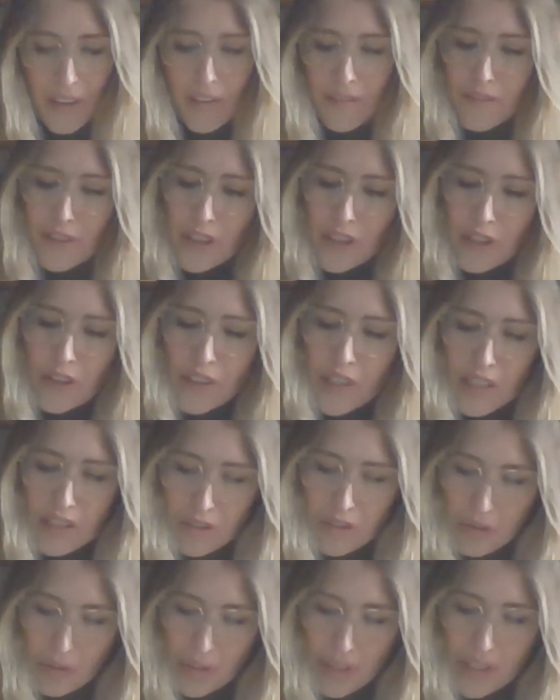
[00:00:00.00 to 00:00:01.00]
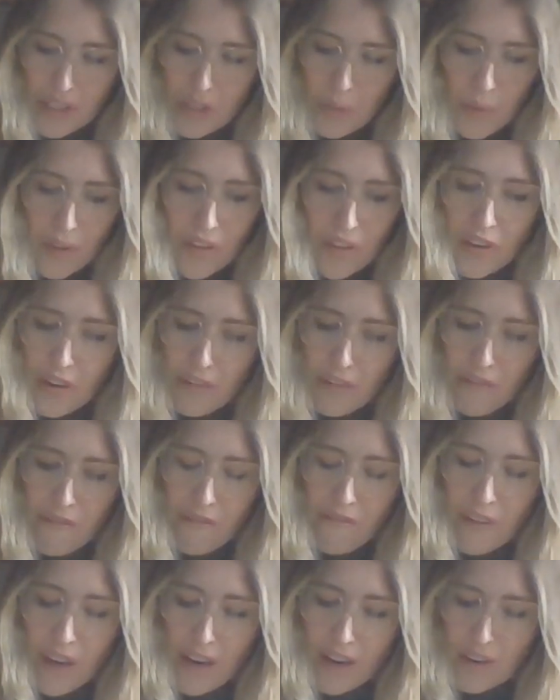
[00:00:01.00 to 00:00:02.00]
for your interest with your
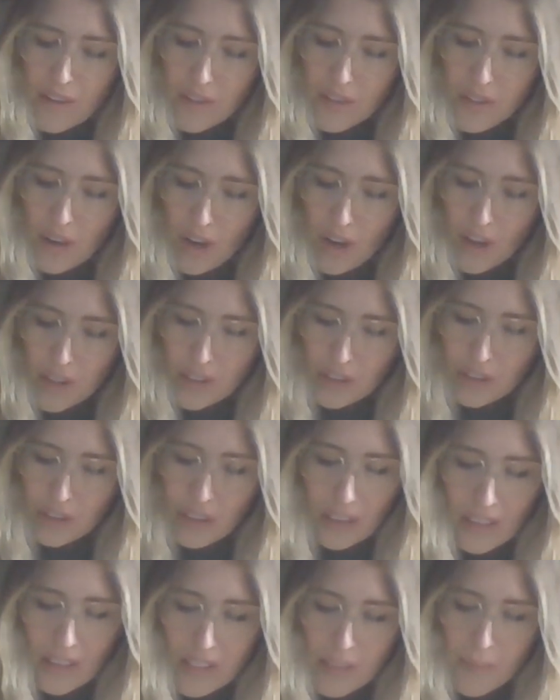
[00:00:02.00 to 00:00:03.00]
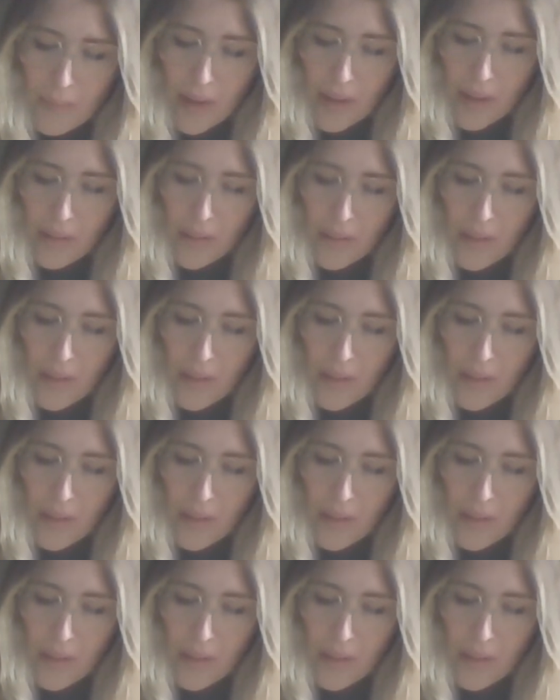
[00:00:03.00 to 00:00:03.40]
fair daughter Elizabeth,